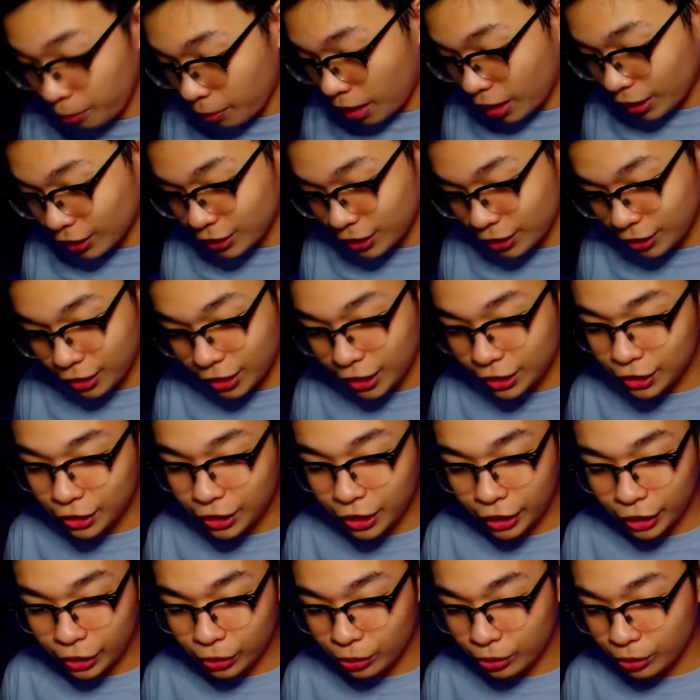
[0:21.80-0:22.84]
unboxing. Let's
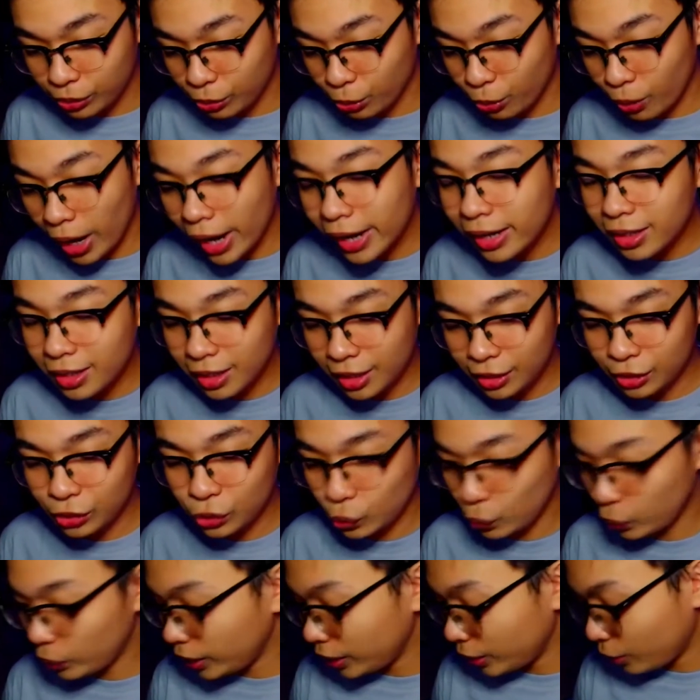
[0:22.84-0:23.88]
get right
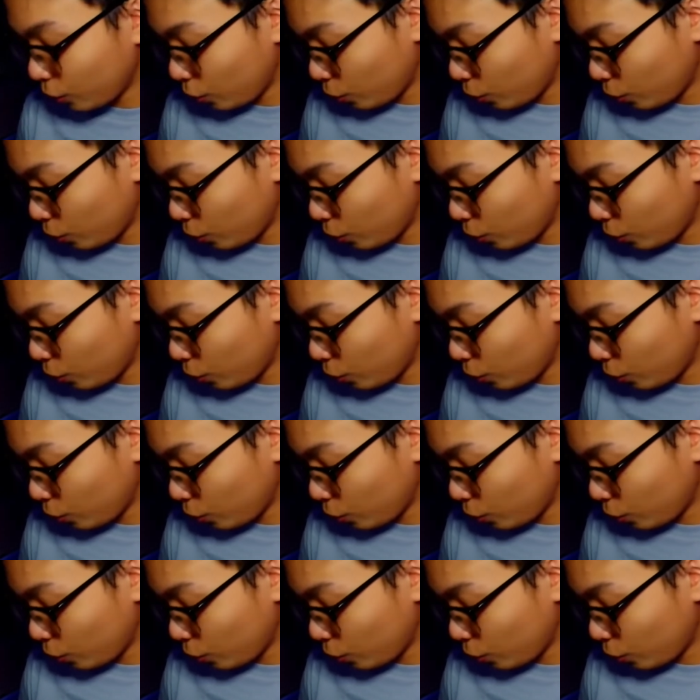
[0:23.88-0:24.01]
into it.